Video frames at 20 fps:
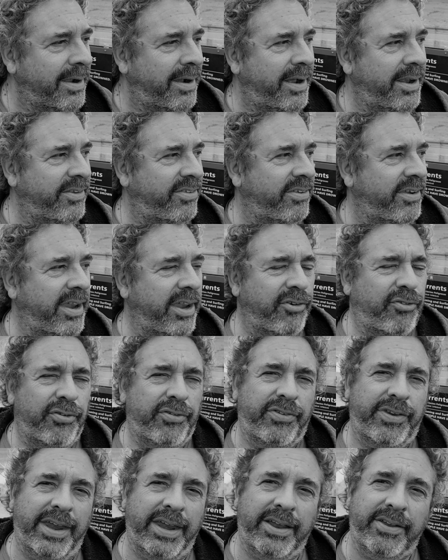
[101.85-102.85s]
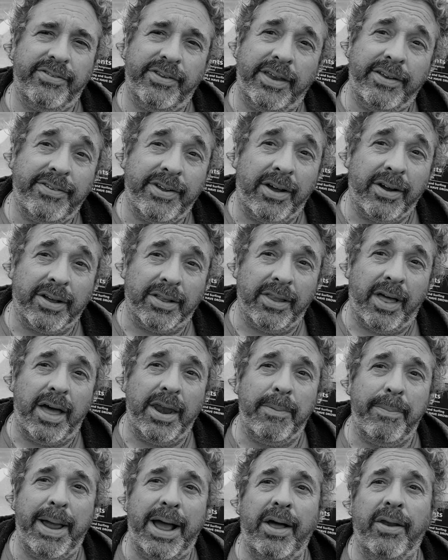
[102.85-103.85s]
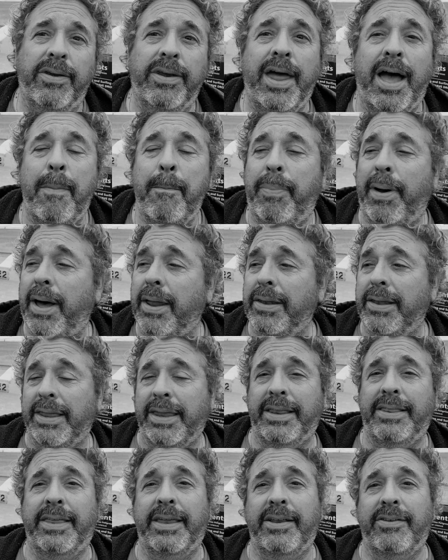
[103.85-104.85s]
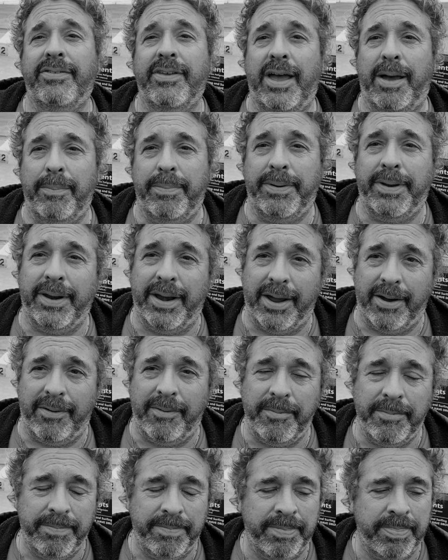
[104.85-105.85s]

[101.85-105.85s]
Uh, it's interesting because I talk a lot about not bottling things up, you know?